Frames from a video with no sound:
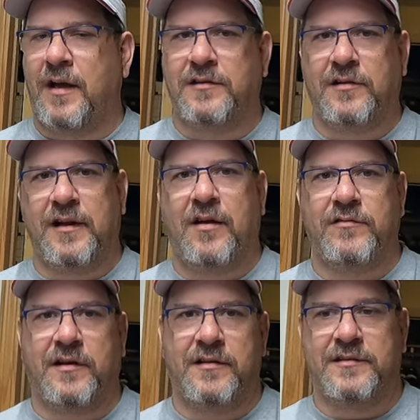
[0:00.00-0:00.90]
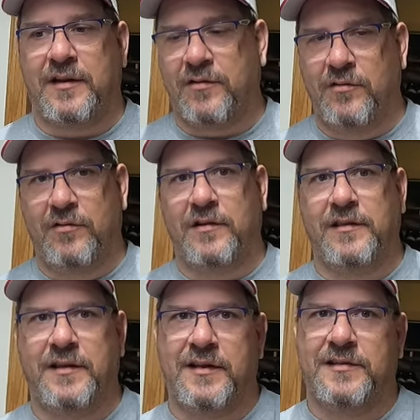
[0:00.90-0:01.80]
I took it out, and Donna's like, oh, look
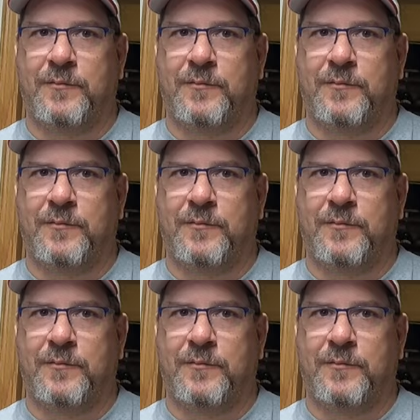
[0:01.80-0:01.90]
at this.